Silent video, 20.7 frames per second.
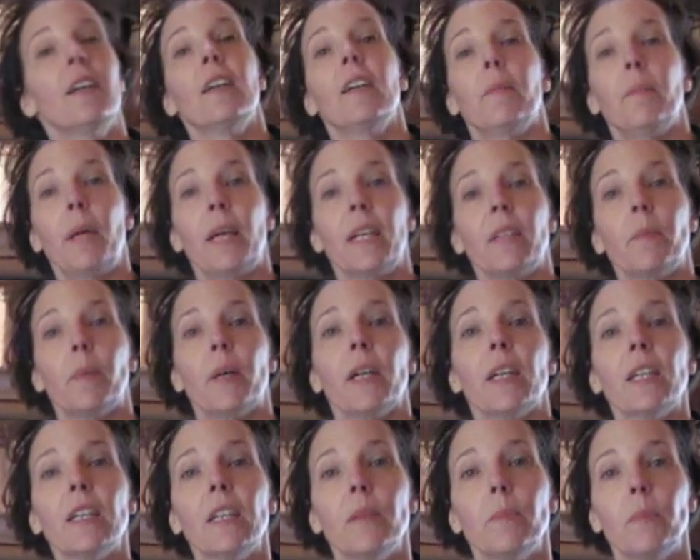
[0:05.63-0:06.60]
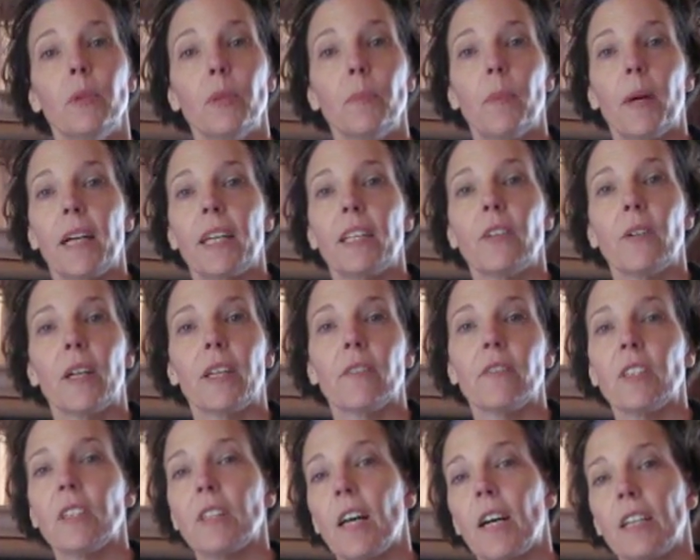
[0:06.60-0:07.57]
Amanda Buck, bookbinder out
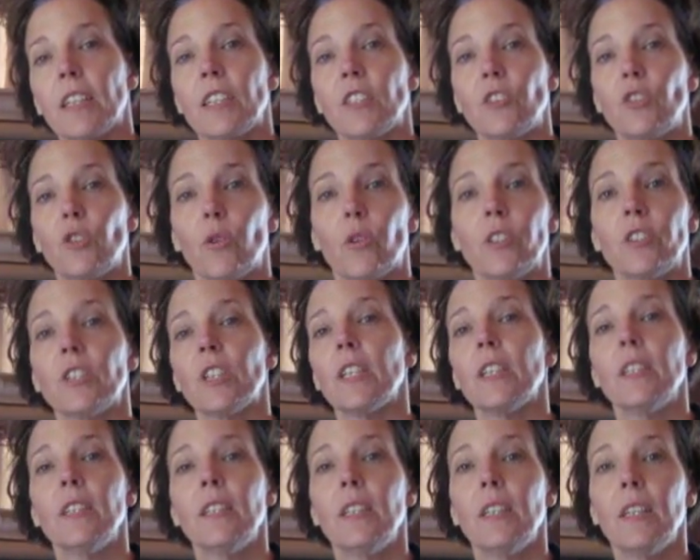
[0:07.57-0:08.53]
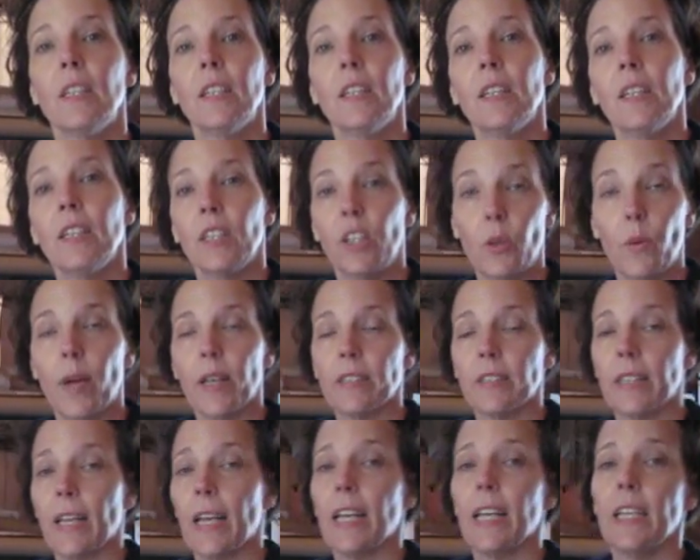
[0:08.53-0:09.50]
of Dahlonega, Georgia,
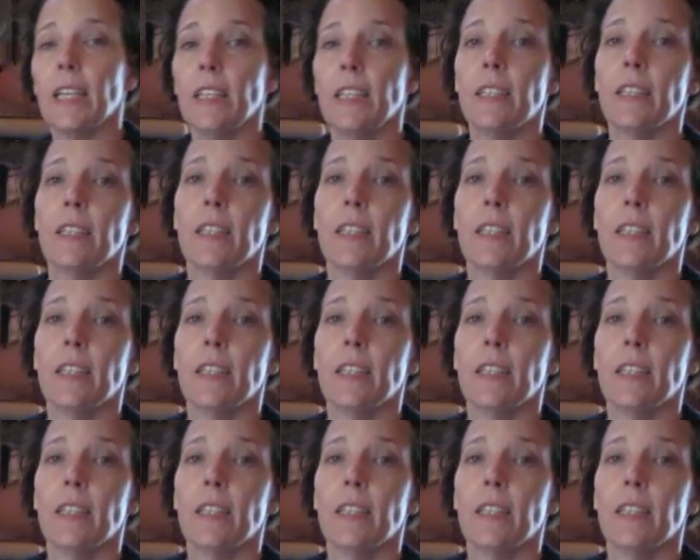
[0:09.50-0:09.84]
USA.